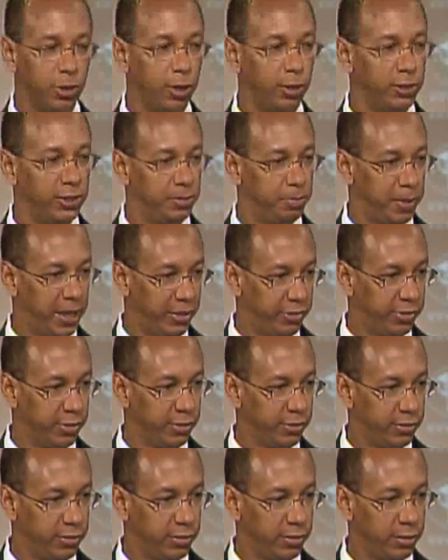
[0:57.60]
charge is
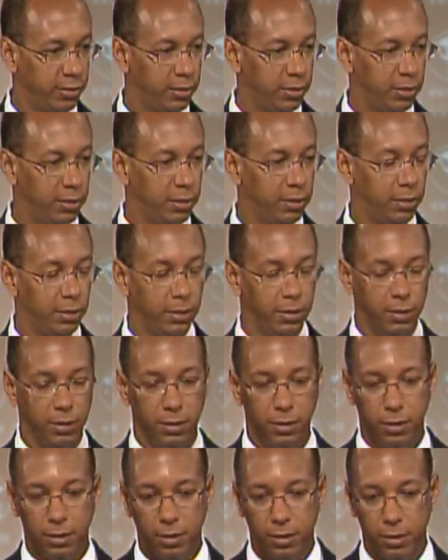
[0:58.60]
baseless.
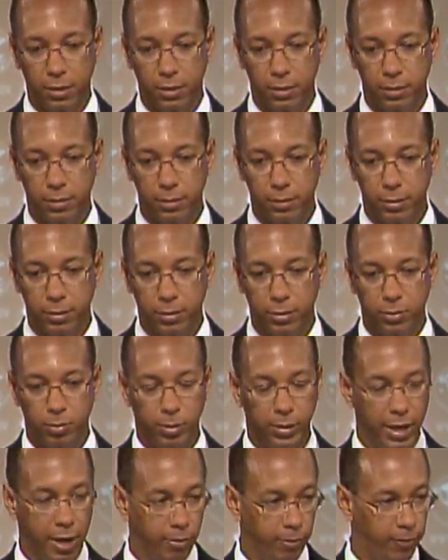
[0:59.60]
Uh, it's
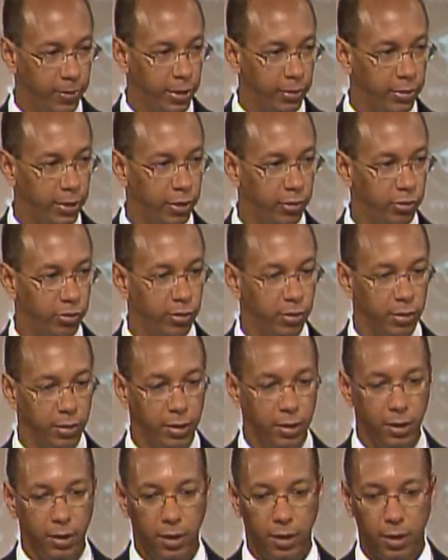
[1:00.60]
without foundation.
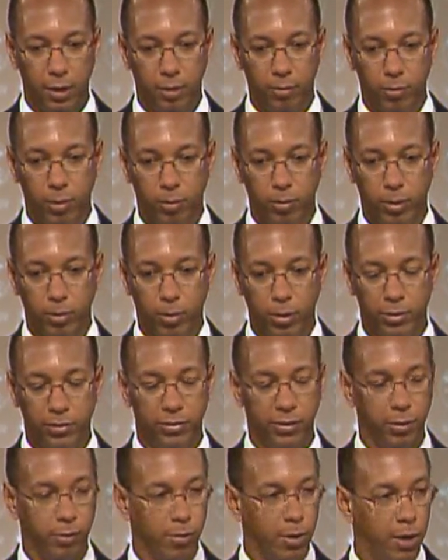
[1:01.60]
And what we want
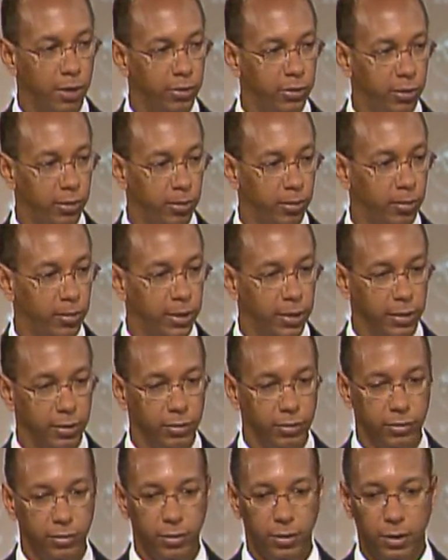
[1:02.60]
to see Iran do
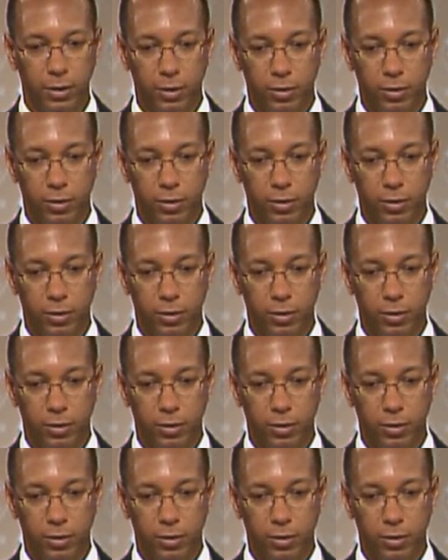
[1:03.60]
is